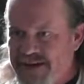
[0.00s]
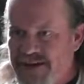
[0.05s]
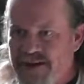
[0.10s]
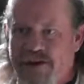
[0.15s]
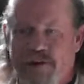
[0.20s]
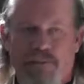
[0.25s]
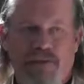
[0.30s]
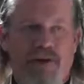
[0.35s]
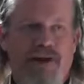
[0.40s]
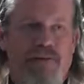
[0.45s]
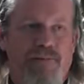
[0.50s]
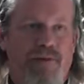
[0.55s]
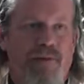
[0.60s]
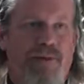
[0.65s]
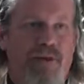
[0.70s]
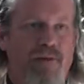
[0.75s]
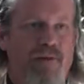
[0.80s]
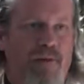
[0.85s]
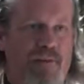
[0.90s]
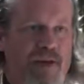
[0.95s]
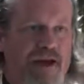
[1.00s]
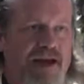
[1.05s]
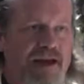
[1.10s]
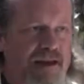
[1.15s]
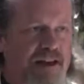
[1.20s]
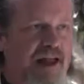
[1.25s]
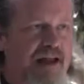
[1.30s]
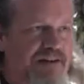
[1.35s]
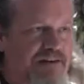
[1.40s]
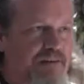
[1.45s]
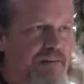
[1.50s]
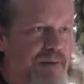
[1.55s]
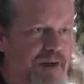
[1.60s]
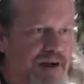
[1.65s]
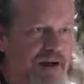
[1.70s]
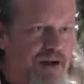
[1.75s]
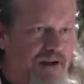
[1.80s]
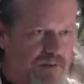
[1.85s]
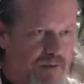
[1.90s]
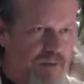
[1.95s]
You don't believe me, people are making lots of
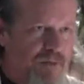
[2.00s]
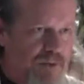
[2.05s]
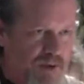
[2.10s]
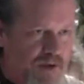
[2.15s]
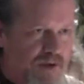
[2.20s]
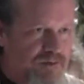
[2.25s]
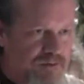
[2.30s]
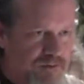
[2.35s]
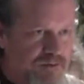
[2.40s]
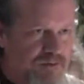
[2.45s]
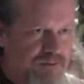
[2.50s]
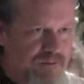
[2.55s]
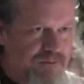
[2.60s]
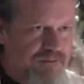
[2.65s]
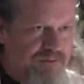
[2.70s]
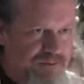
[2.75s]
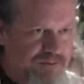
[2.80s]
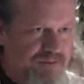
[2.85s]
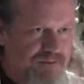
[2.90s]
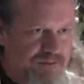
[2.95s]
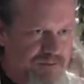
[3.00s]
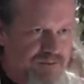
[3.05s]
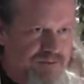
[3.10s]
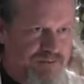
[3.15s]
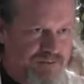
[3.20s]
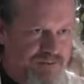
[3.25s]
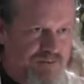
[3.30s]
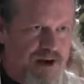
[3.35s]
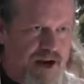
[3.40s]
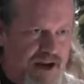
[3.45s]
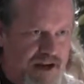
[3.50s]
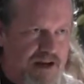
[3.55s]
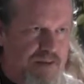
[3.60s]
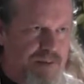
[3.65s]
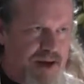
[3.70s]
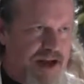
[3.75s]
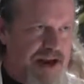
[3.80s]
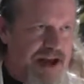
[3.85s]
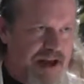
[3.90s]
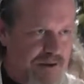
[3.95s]
money off of books, writing
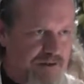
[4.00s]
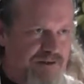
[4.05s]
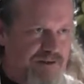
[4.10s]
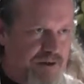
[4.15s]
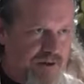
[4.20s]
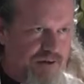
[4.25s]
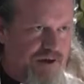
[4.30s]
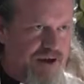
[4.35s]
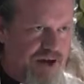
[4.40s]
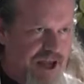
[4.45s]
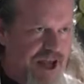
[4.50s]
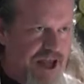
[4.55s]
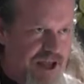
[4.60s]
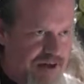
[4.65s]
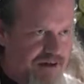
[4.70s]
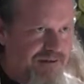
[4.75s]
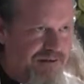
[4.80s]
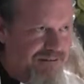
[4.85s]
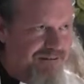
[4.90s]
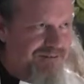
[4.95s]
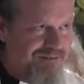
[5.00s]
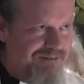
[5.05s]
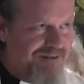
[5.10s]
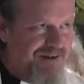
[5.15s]
about how it's all going to end.